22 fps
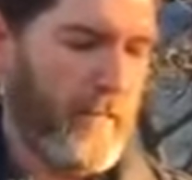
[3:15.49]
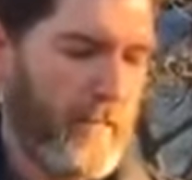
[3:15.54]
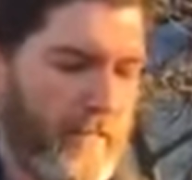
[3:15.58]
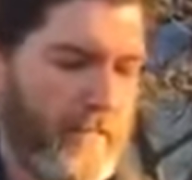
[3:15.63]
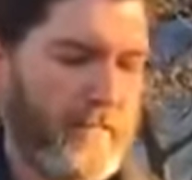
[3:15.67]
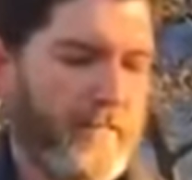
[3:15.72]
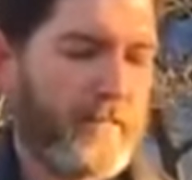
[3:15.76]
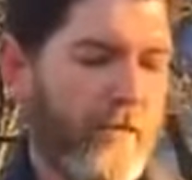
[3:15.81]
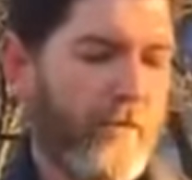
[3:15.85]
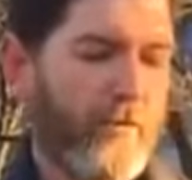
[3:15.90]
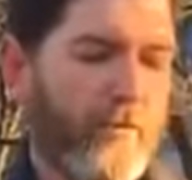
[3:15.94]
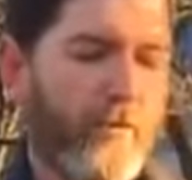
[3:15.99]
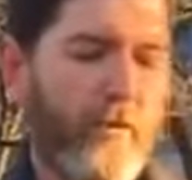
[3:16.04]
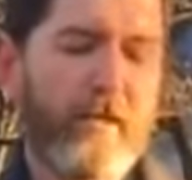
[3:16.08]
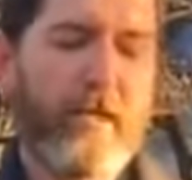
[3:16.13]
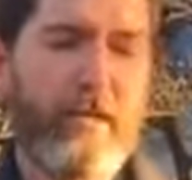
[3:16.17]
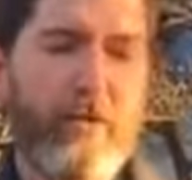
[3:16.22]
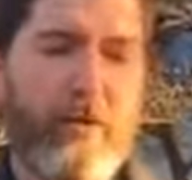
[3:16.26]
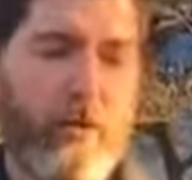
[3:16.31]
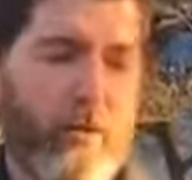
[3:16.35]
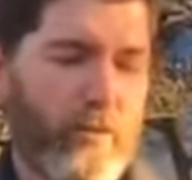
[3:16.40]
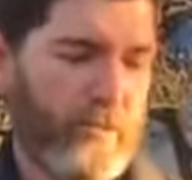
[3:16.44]
This totally
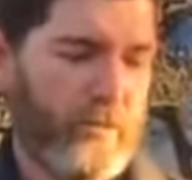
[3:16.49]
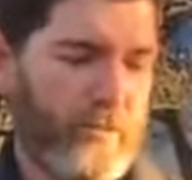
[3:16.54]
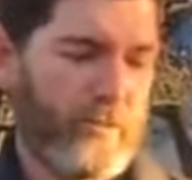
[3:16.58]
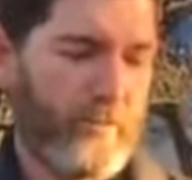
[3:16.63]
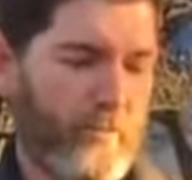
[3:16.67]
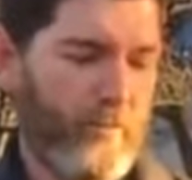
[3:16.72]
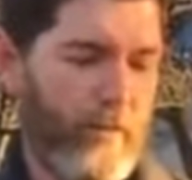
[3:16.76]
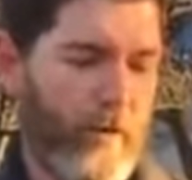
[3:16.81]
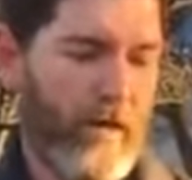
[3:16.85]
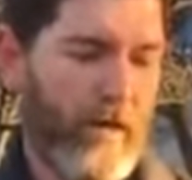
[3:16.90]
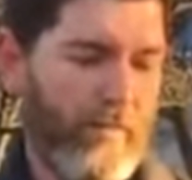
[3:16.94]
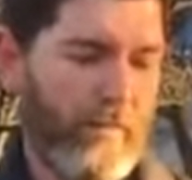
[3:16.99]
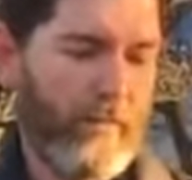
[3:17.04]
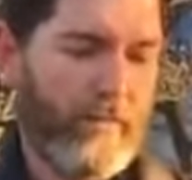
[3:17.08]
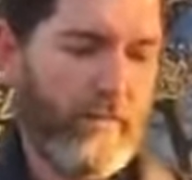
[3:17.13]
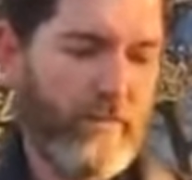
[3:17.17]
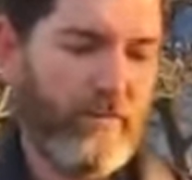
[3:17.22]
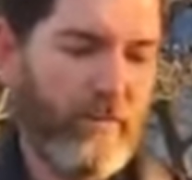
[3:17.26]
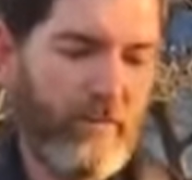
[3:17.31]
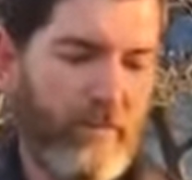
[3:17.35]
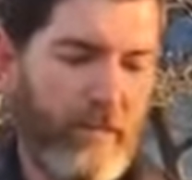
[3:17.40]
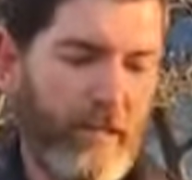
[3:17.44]
ignores the
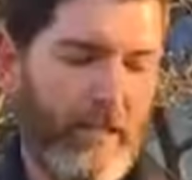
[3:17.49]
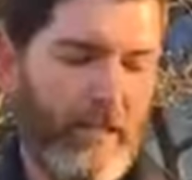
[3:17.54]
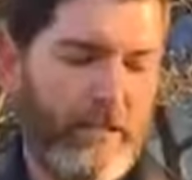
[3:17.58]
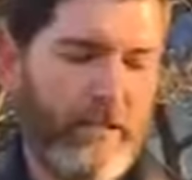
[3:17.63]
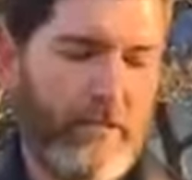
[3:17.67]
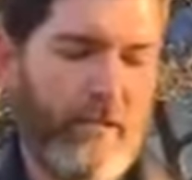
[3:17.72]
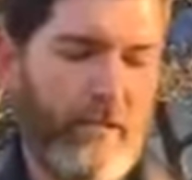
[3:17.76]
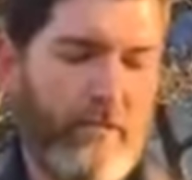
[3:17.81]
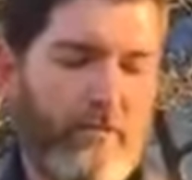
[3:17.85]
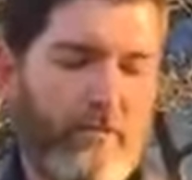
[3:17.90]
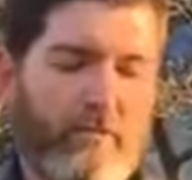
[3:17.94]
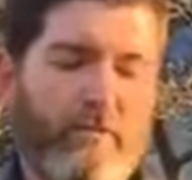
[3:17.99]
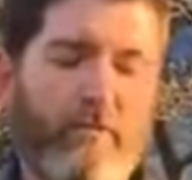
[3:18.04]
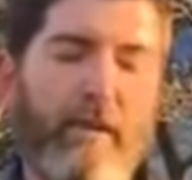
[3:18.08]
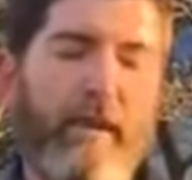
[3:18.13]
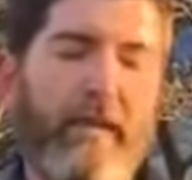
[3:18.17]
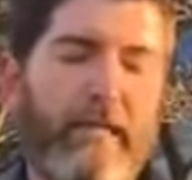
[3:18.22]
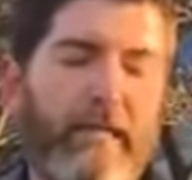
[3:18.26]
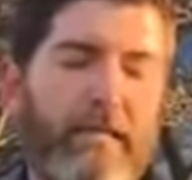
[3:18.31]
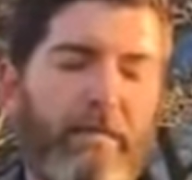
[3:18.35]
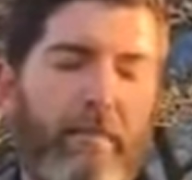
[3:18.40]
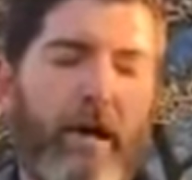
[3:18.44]
promise of a pension that was
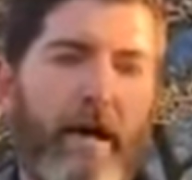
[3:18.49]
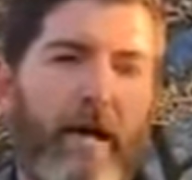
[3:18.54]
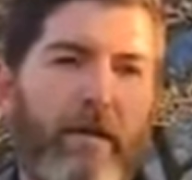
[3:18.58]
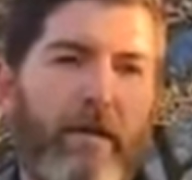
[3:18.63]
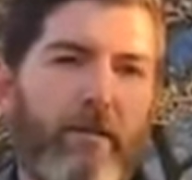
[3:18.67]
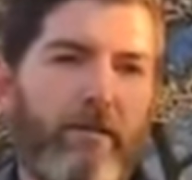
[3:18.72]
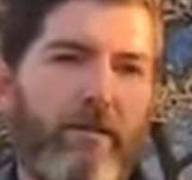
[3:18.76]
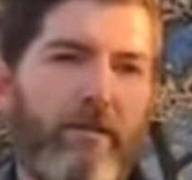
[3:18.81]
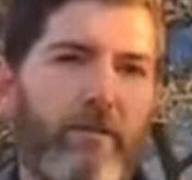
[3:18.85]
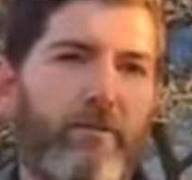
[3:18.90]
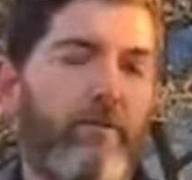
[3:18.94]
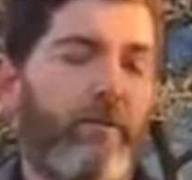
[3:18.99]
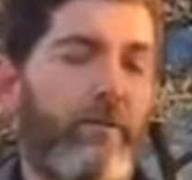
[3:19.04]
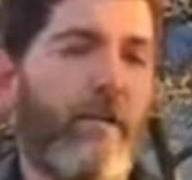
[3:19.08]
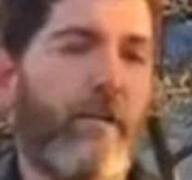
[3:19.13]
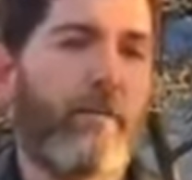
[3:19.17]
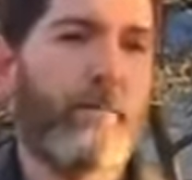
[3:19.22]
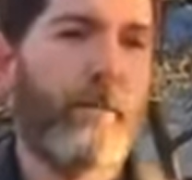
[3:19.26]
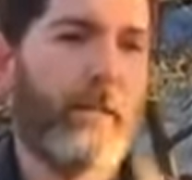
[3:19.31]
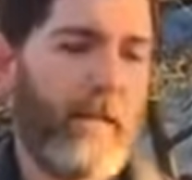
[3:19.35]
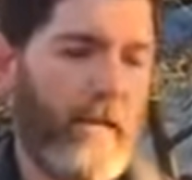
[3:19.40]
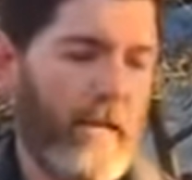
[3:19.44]
made to miners when
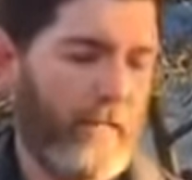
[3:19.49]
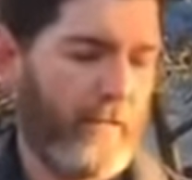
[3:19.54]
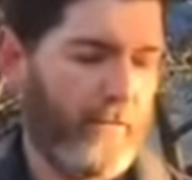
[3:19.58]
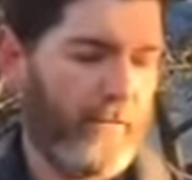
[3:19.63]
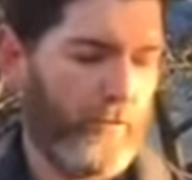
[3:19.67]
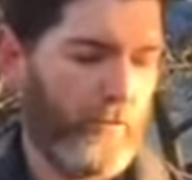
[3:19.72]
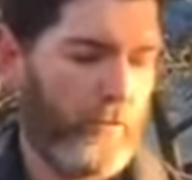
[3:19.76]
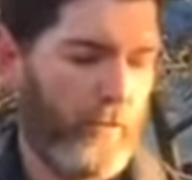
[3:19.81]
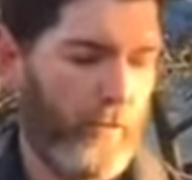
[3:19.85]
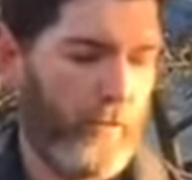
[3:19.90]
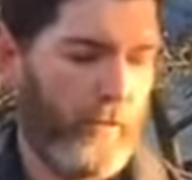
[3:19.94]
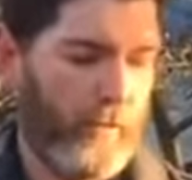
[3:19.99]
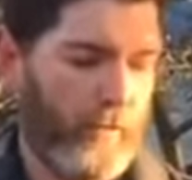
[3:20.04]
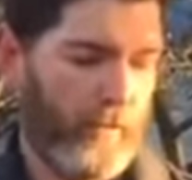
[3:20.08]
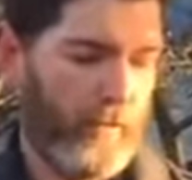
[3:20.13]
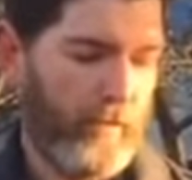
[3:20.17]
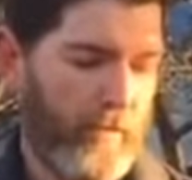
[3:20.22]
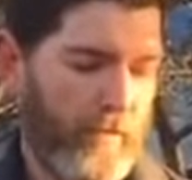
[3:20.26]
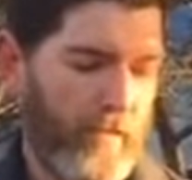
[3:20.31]
they began their work.